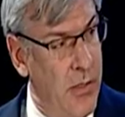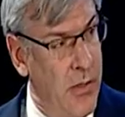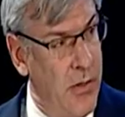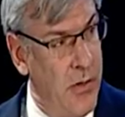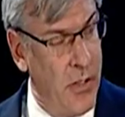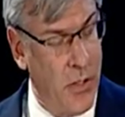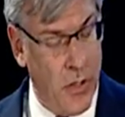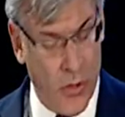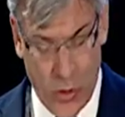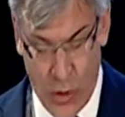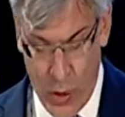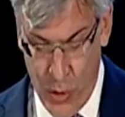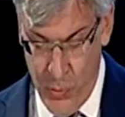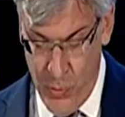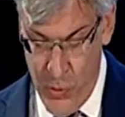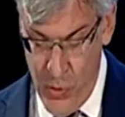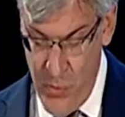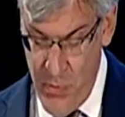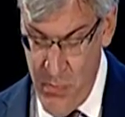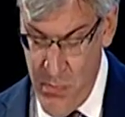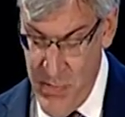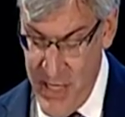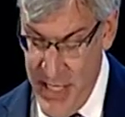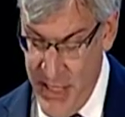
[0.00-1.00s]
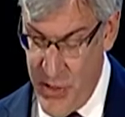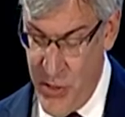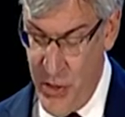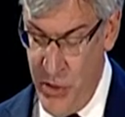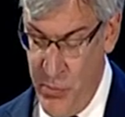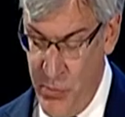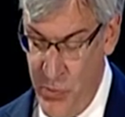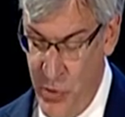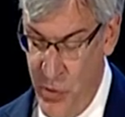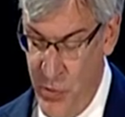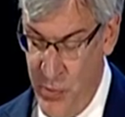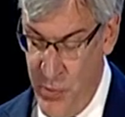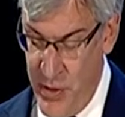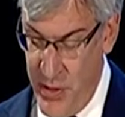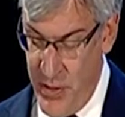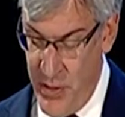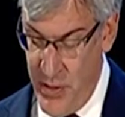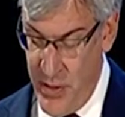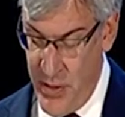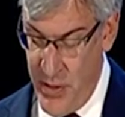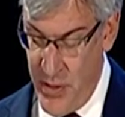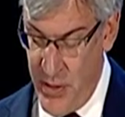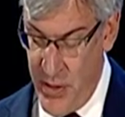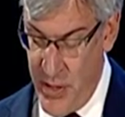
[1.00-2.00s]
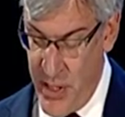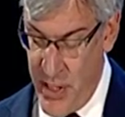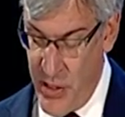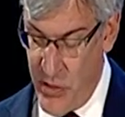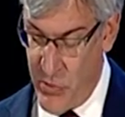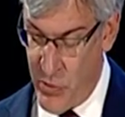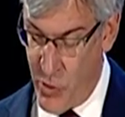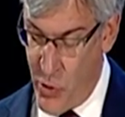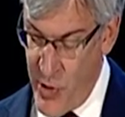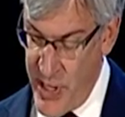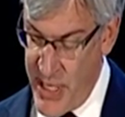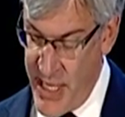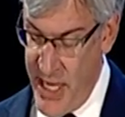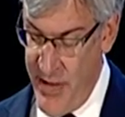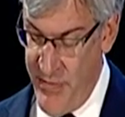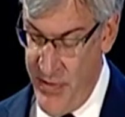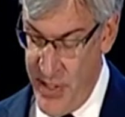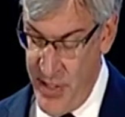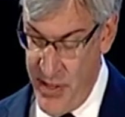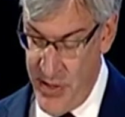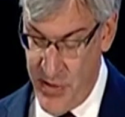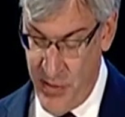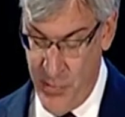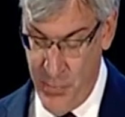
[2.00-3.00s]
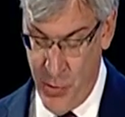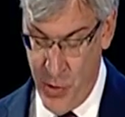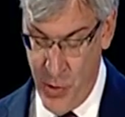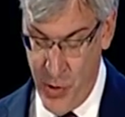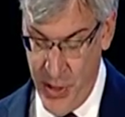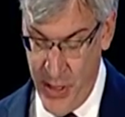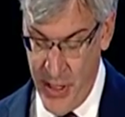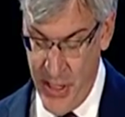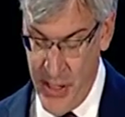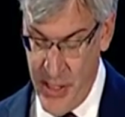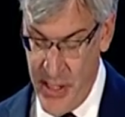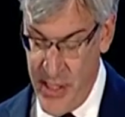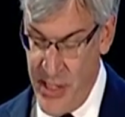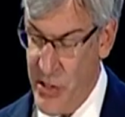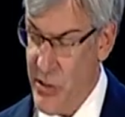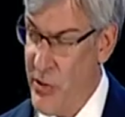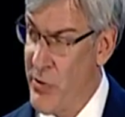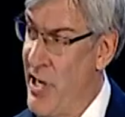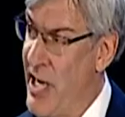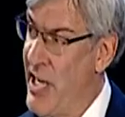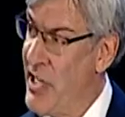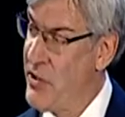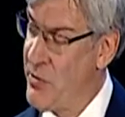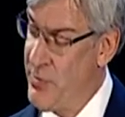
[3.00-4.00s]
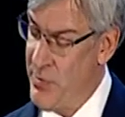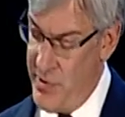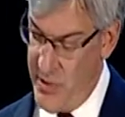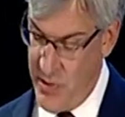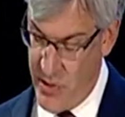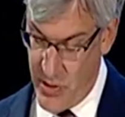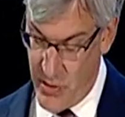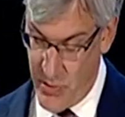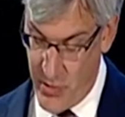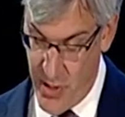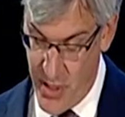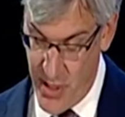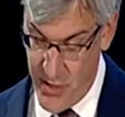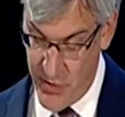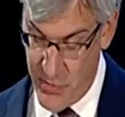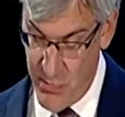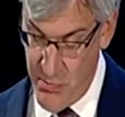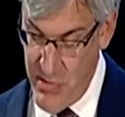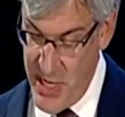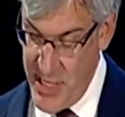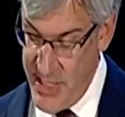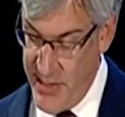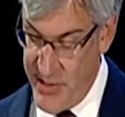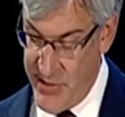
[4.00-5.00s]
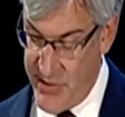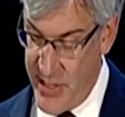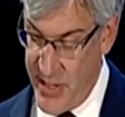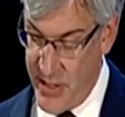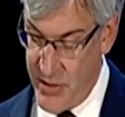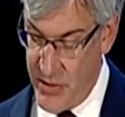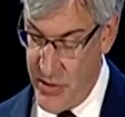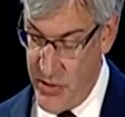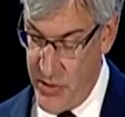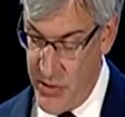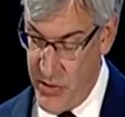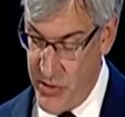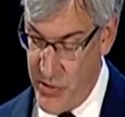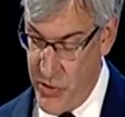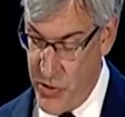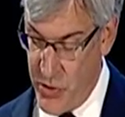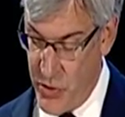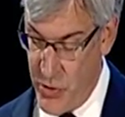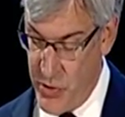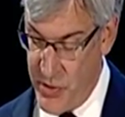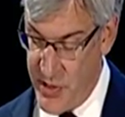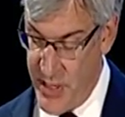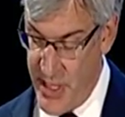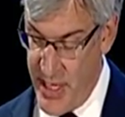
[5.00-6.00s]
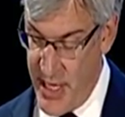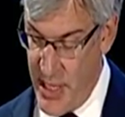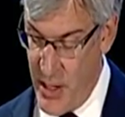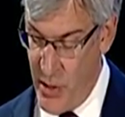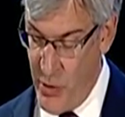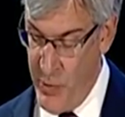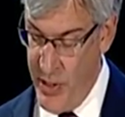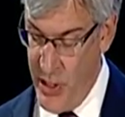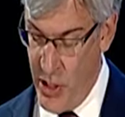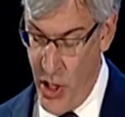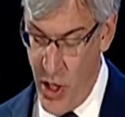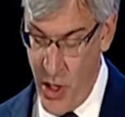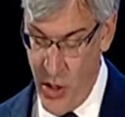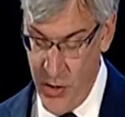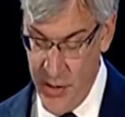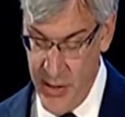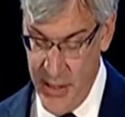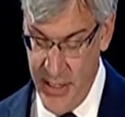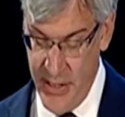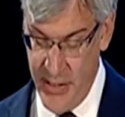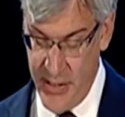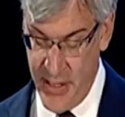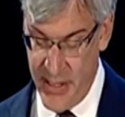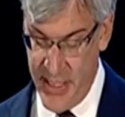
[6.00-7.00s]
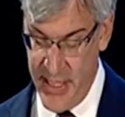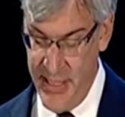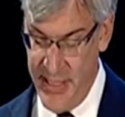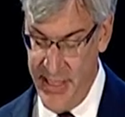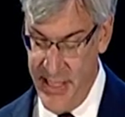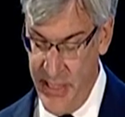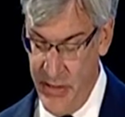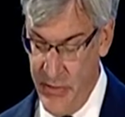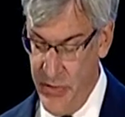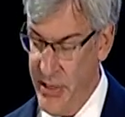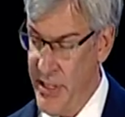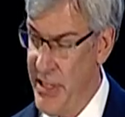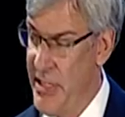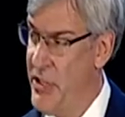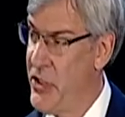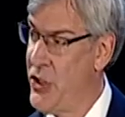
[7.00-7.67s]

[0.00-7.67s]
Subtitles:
The global Me Too movement and growing evidence of bullying and harassment across many sectors shows how we all need to continually